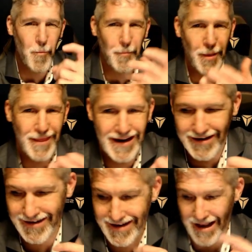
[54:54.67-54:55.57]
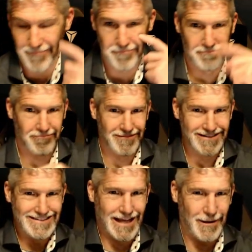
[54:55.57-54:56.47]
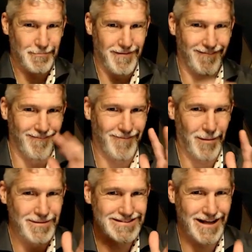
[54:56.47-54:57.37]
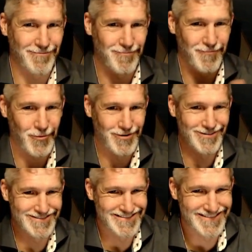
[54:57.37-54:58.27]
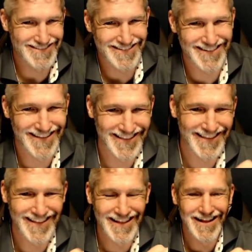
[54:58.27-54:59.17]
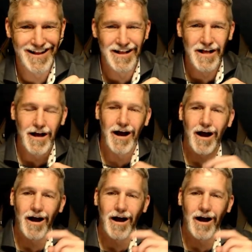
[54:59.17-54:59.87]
This is Ryan. I just wanted to add one more thing. I know our time, there's only 5 minutes left, so we need to